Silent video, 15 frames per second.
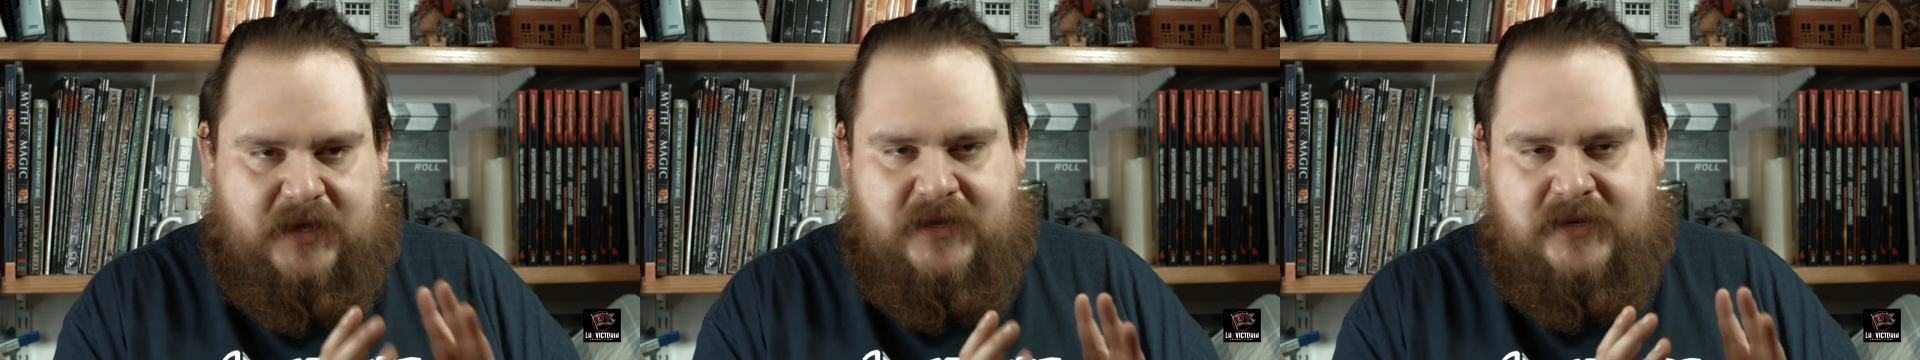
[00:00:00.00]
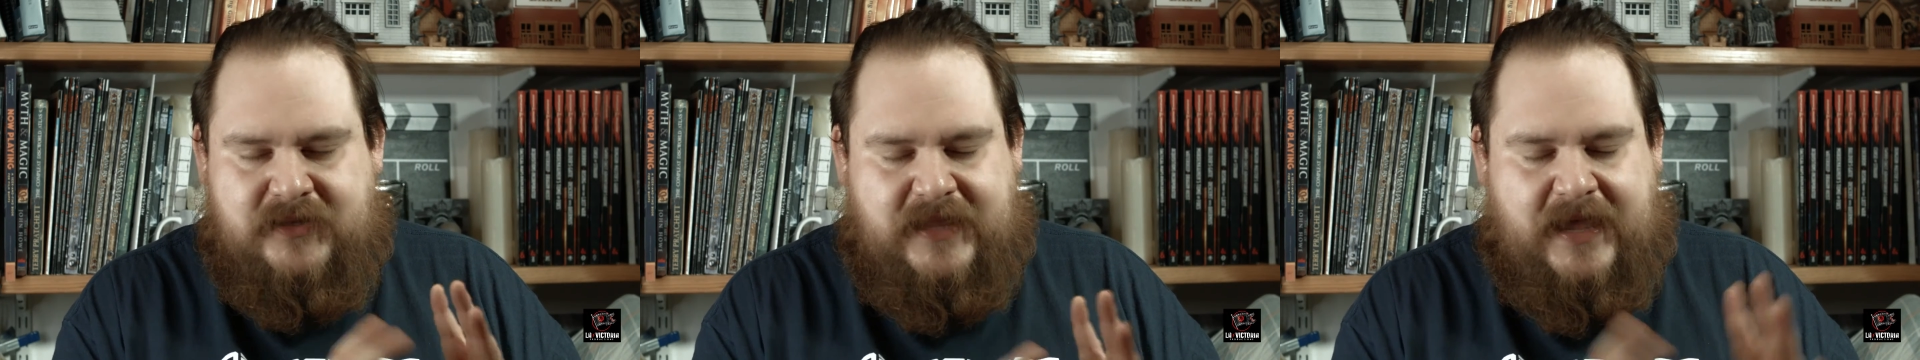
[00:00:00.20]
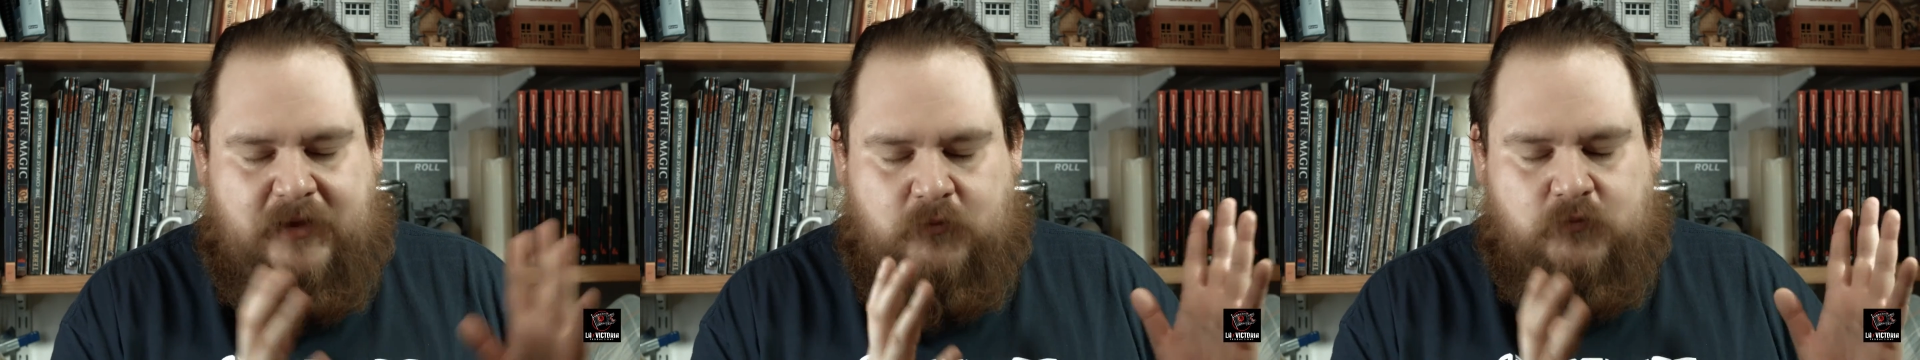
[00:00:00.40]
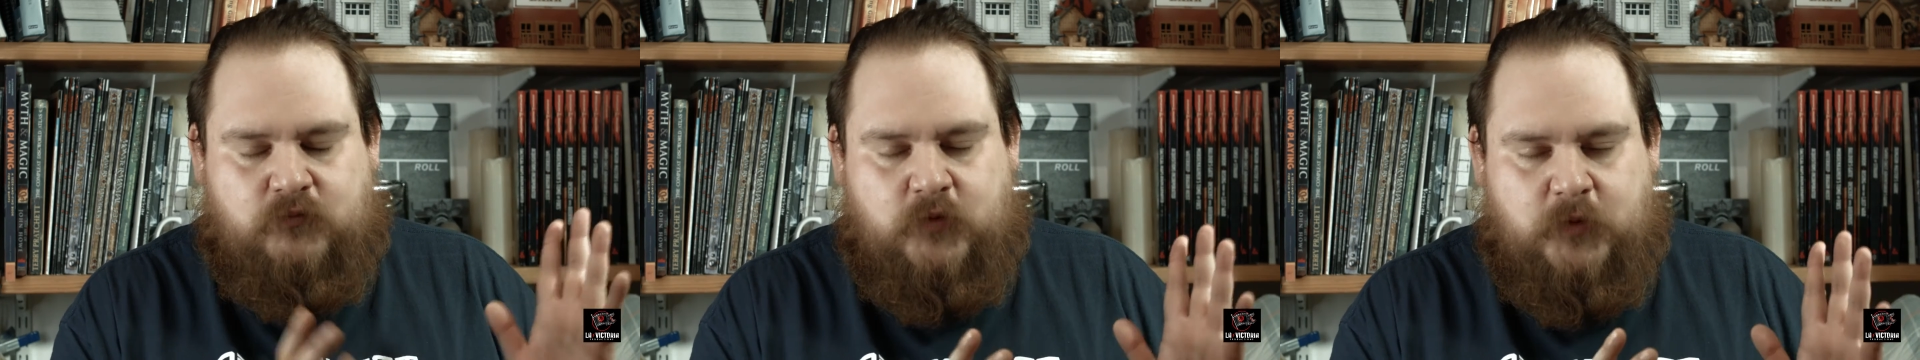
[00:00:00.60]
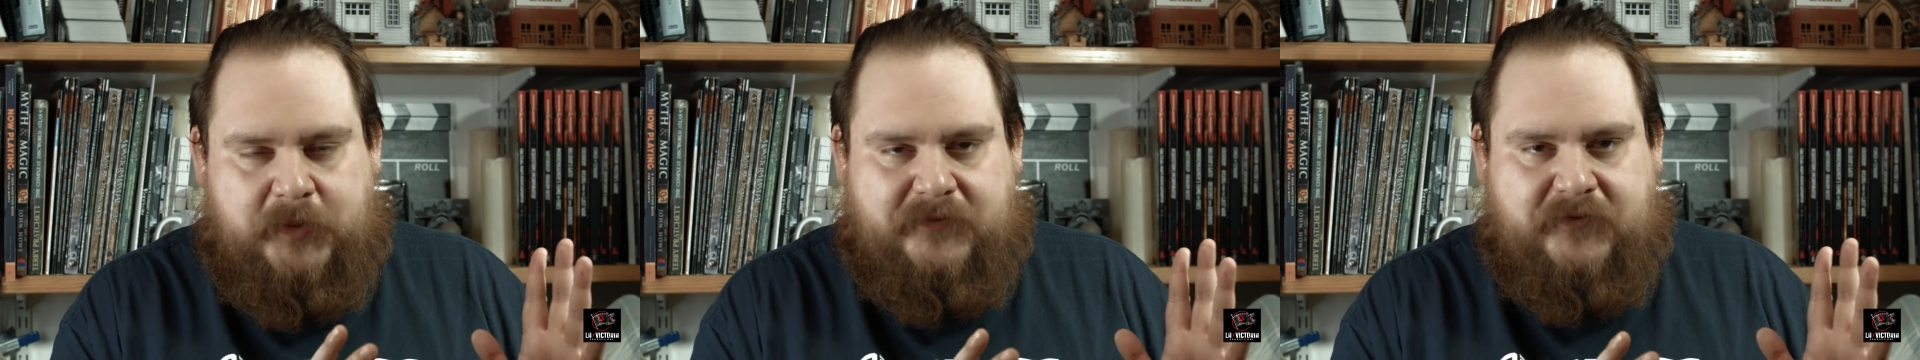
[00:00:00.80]
and that
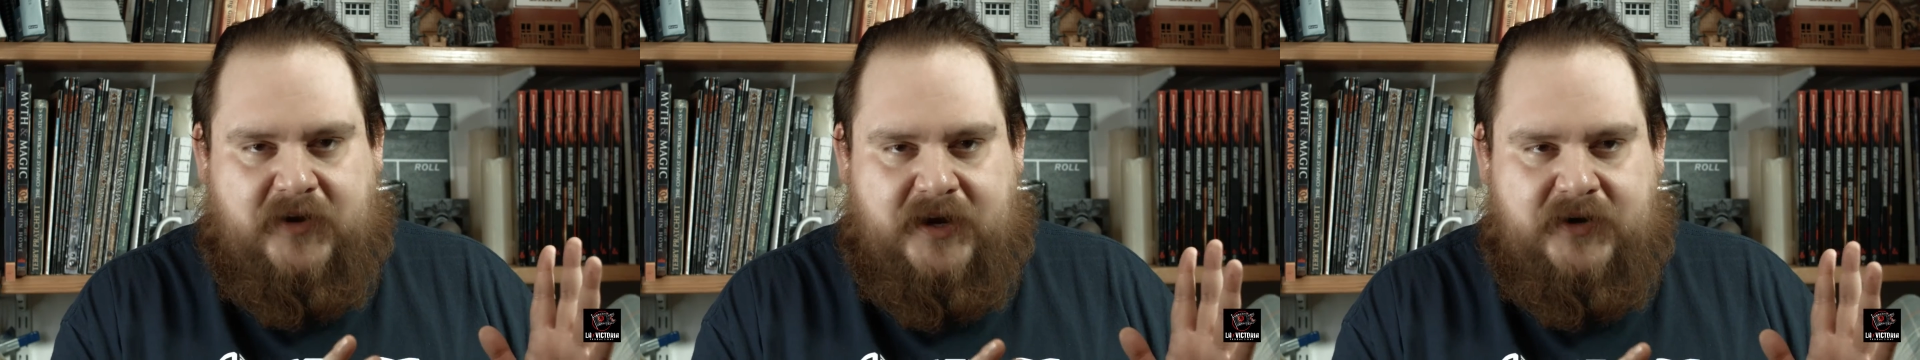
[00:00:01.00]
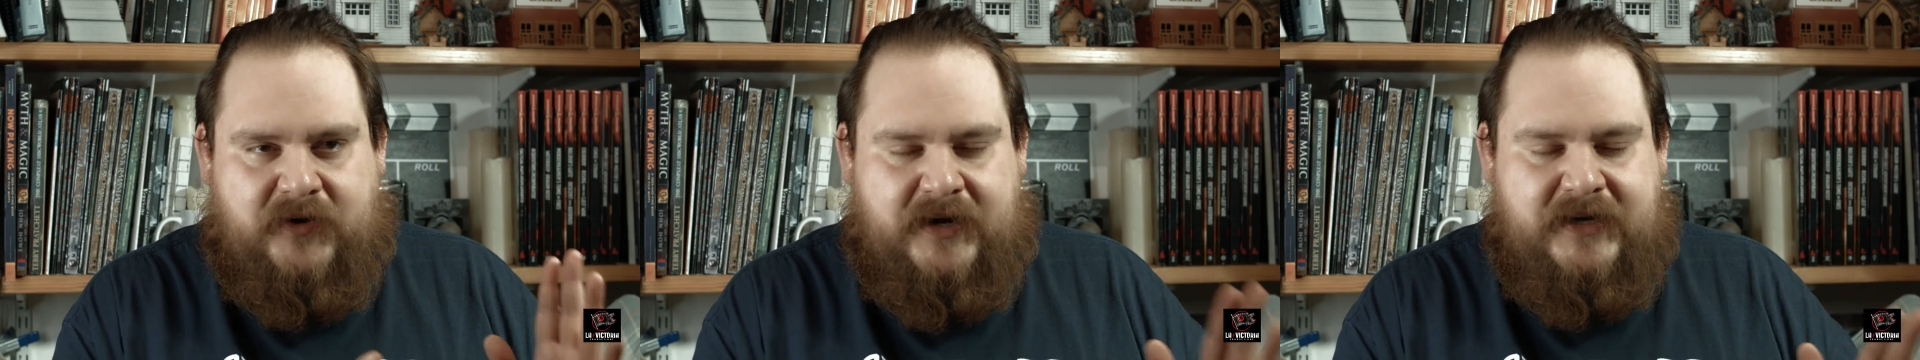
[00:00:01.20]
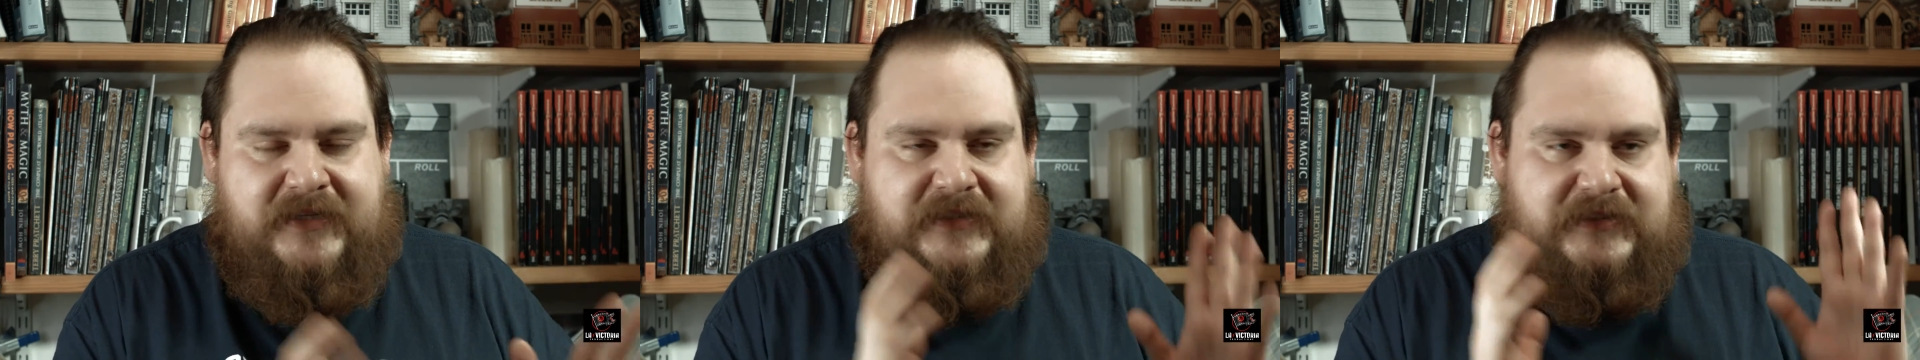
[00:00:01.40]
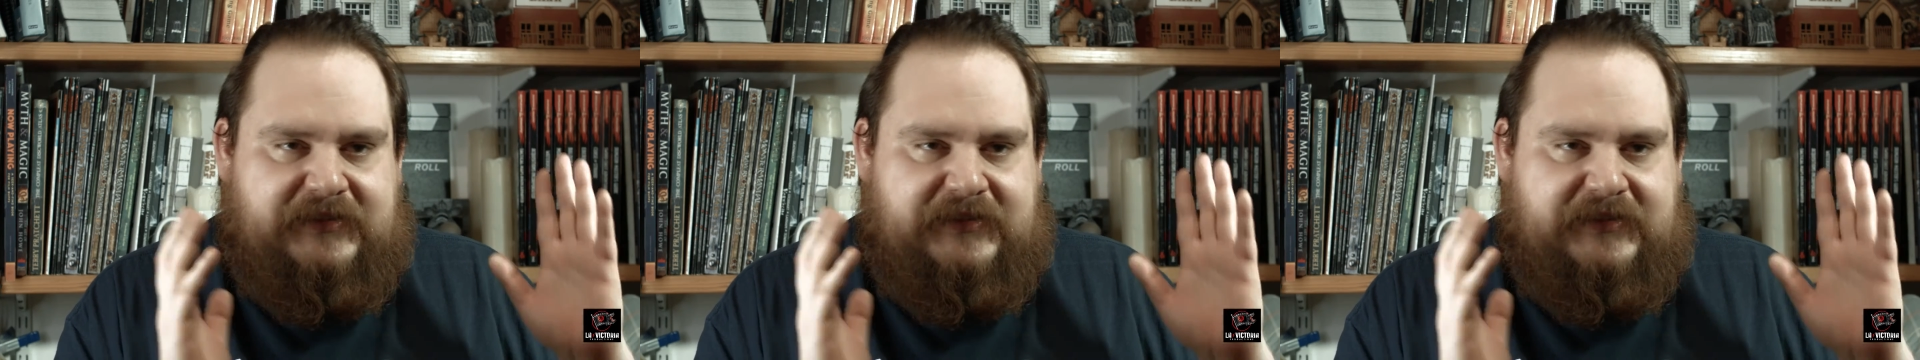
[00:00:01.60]
will be fine, right?